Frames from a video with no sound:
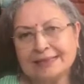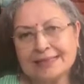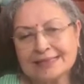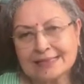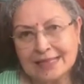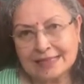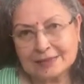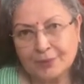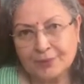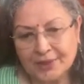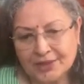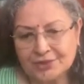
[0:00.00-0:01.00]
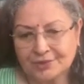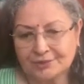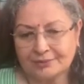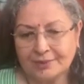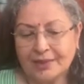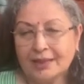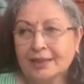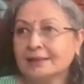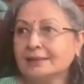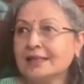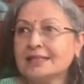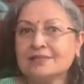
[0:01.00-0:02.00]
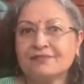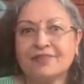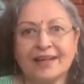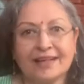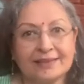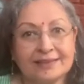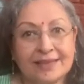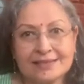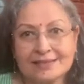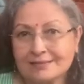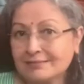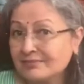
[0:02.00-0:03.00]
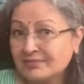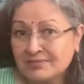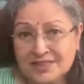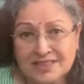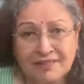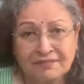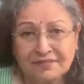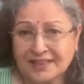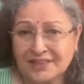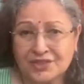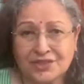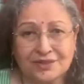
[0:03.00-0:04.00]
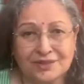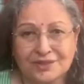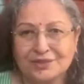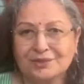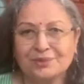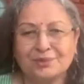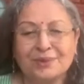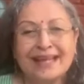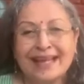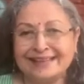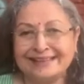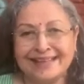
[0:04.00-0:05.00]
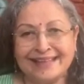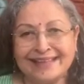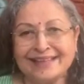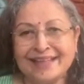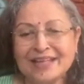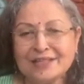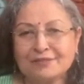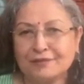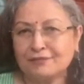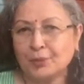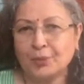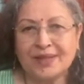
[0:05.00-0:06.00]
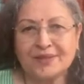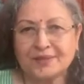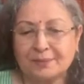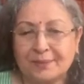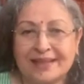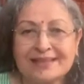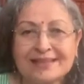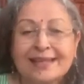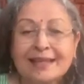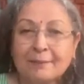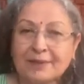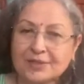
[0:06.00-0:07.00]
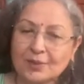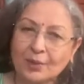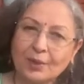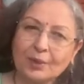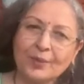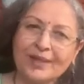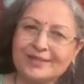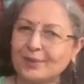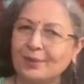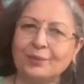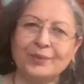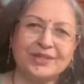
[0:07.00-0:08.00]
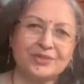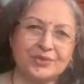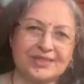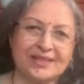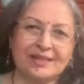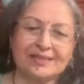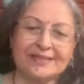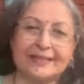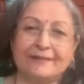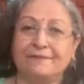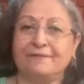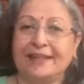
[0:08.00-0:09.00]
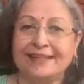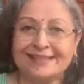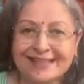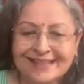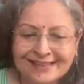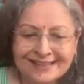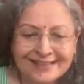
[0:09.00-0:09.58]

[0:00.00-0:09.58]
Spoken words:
this exploration, this stuff that the children do and they're engaged with for weeks or months must always result in a finding,